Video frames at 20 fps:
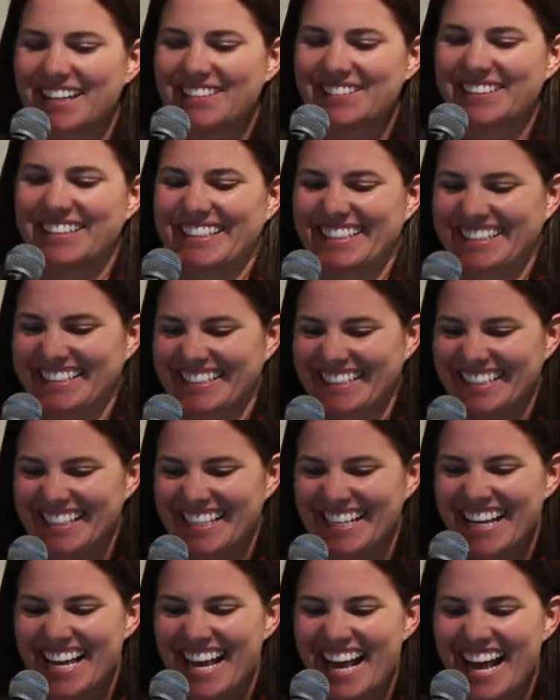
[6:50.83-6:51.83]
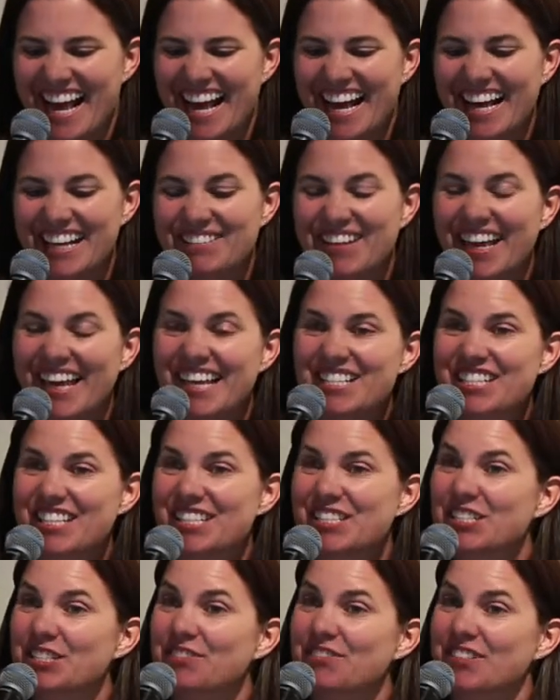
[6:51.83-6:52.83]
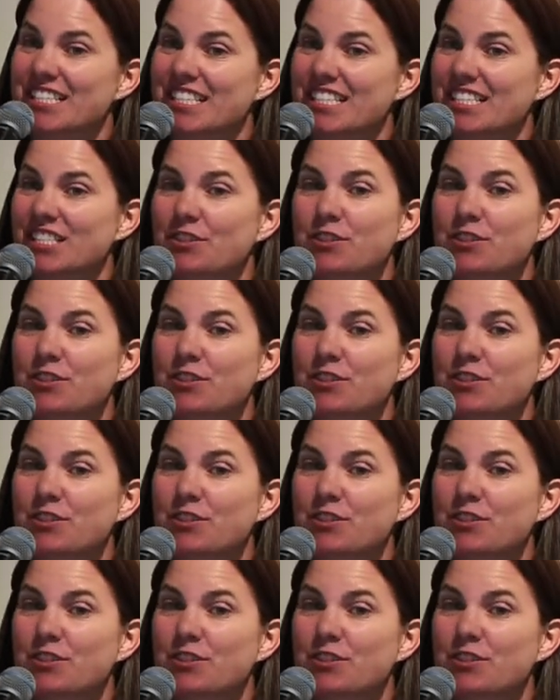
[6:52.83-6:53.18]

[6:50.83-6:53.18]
um, um, aging services.